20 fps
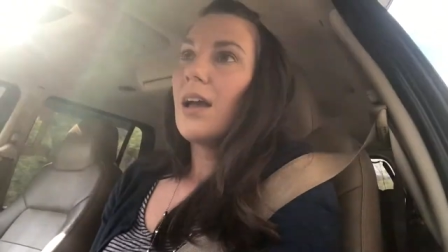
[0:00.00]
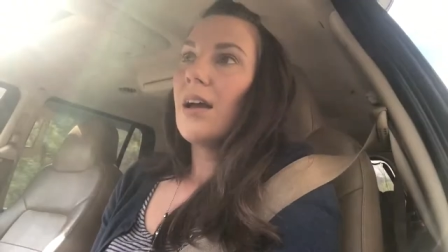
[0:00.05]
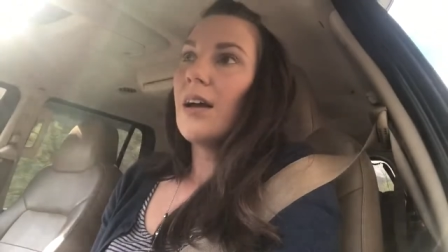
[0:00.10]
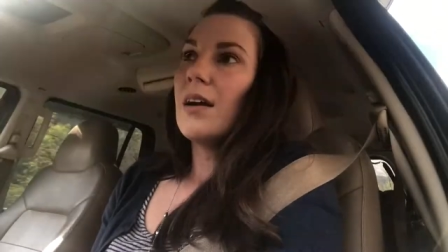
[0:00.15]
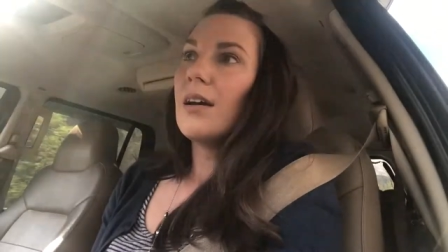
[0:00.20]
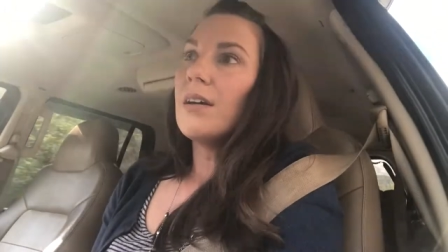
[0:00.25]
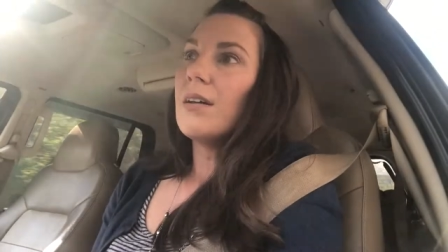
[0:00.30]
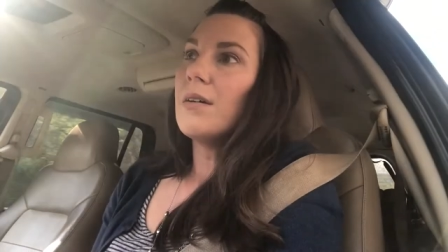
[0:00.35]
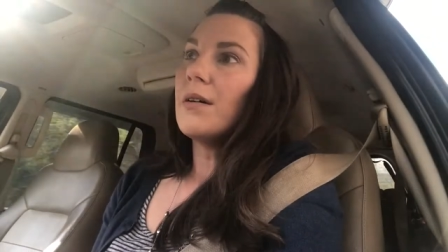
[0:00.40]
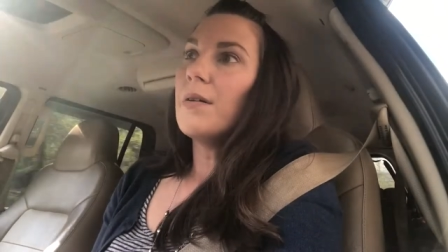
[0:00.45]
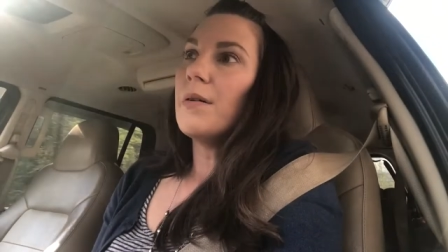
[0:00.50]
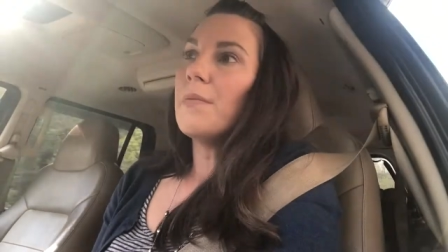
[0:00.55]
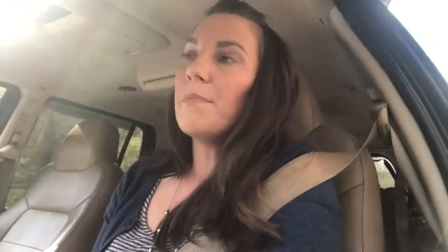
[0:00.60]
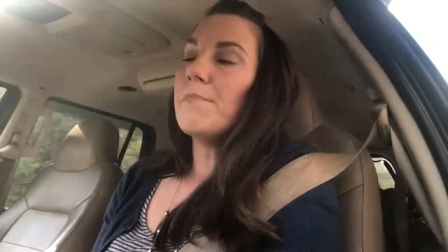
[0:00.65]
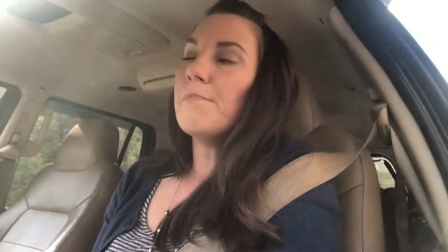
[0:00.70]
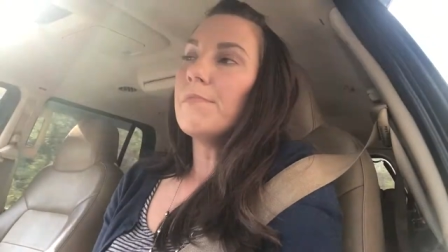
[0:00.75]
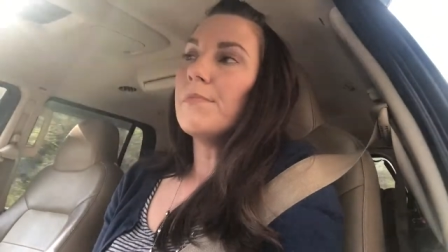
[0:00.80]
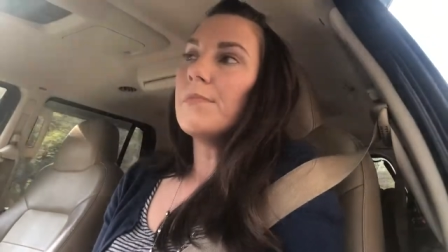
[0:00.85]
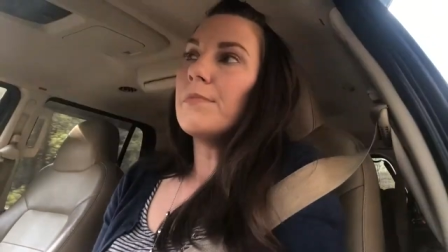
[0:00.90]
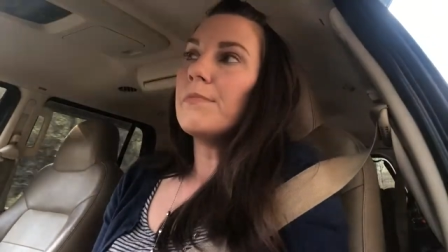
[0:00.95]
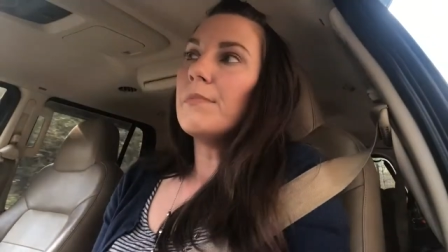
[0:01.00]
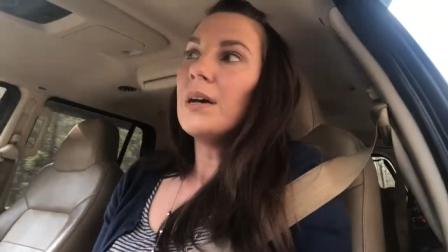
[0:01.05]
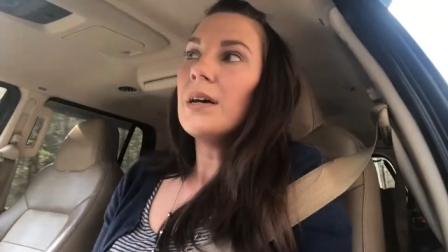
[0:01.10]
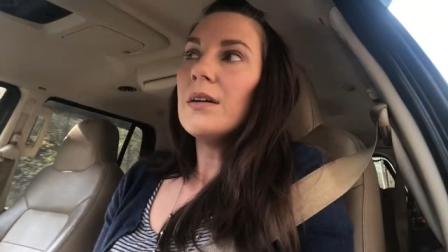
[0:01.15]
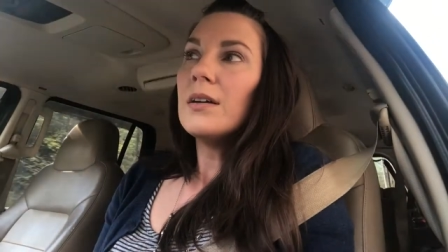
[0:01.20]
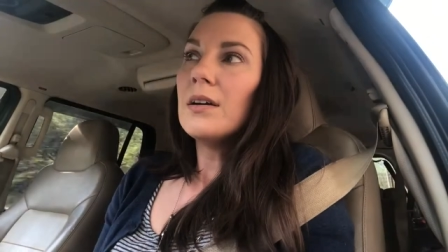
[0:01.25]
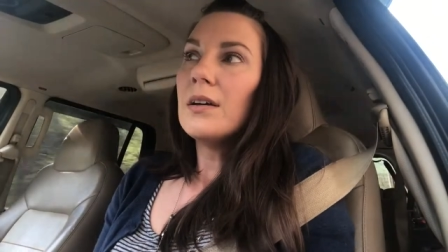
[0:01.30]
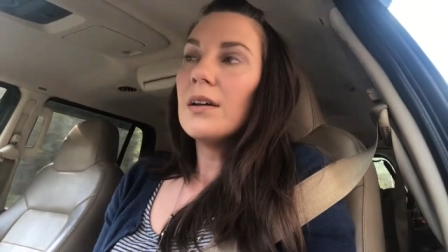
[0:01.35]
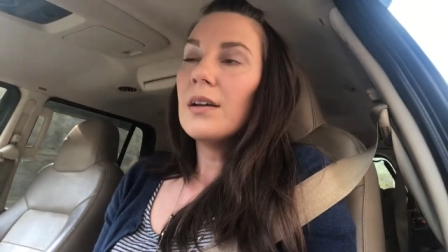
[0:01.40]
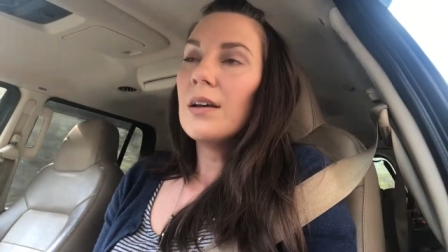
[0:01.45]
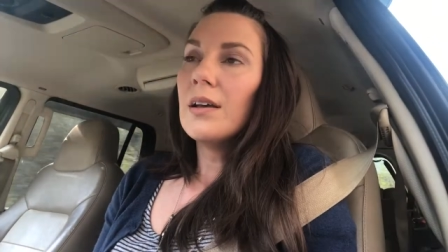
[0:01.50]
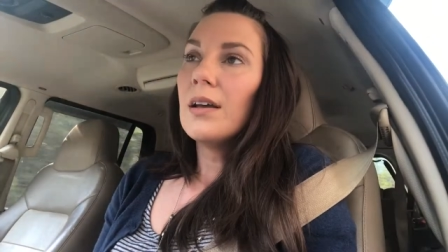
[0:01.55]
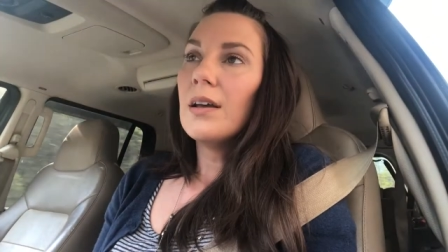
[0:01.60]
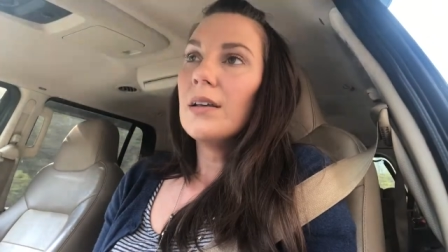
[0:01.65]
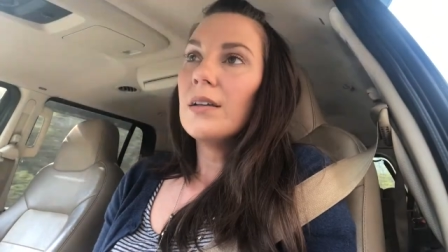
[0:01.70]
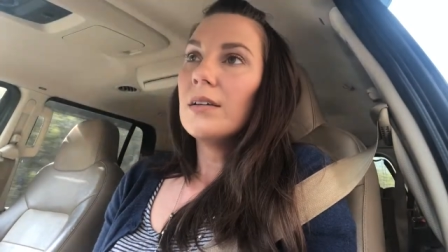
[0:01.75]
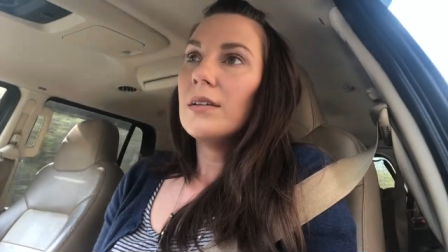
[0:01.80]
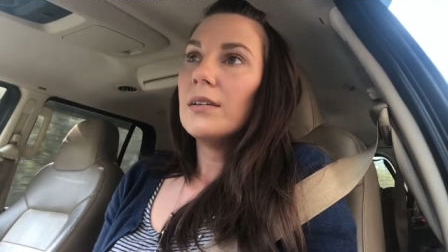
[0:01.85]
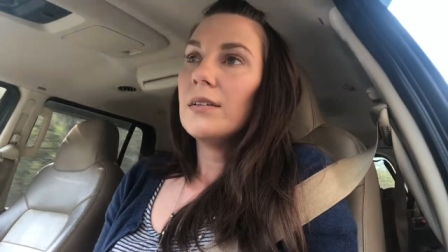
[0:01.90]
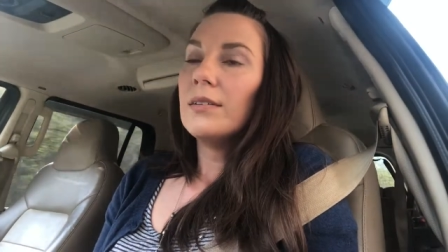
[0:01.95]
Um,
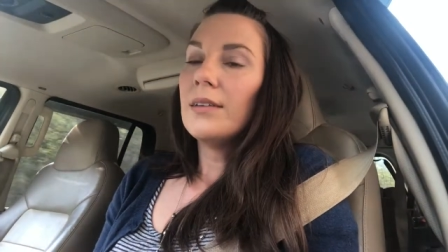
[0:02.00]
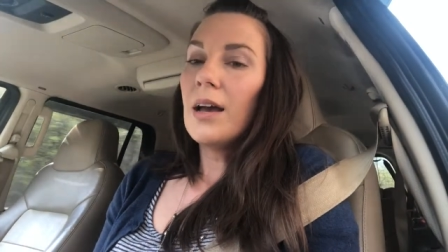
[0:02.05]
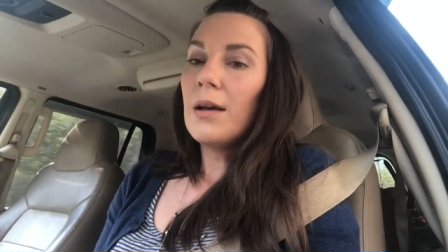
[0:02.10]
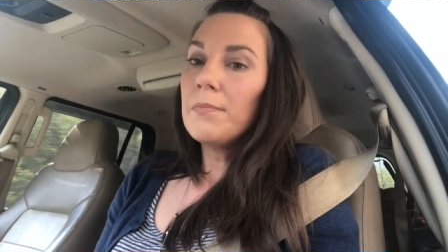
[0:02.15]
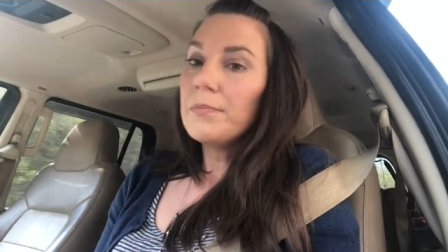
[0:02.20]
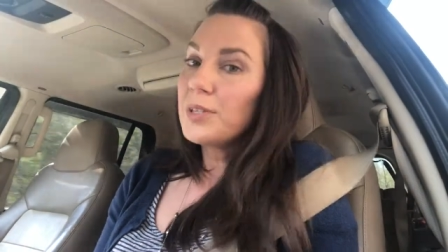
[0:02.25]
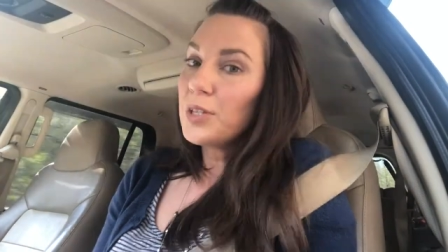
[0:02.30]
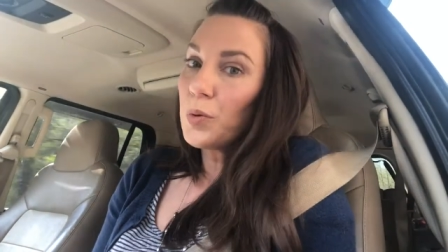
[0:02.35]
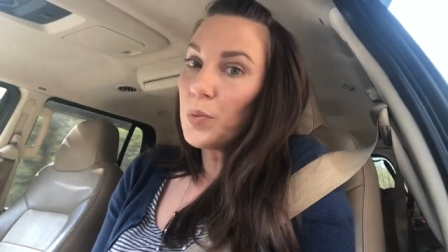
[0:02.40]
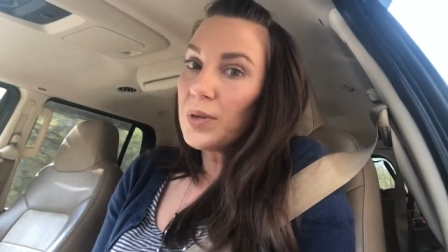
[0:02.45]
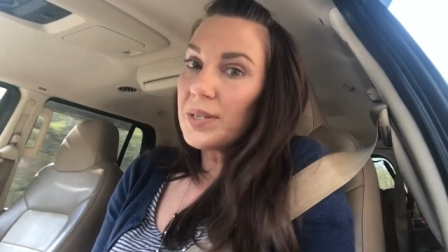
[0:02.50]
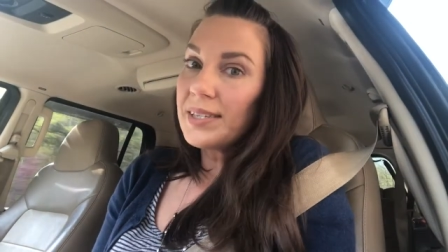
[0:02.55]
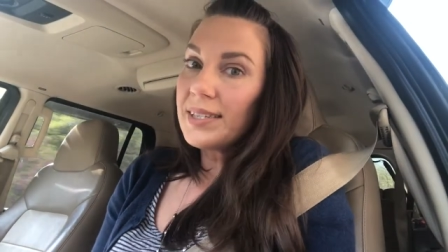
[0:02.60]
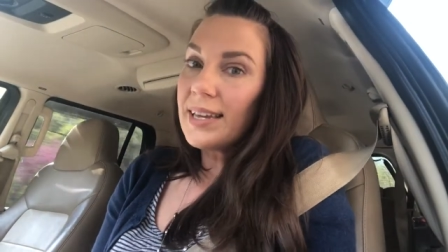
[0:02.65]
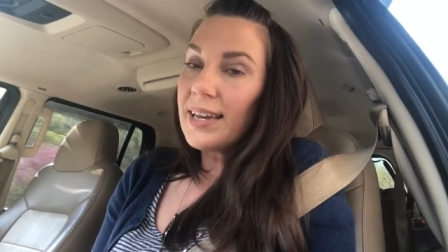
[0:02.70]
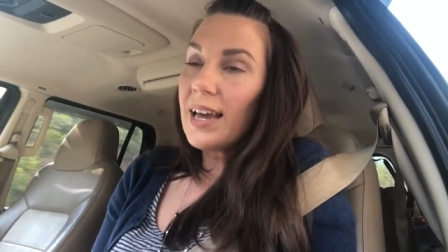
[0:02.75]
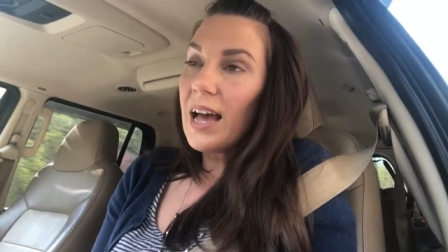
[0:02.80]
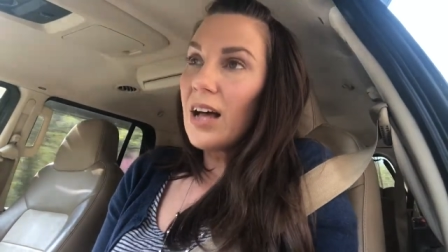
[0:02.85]
yeah, so we'll see.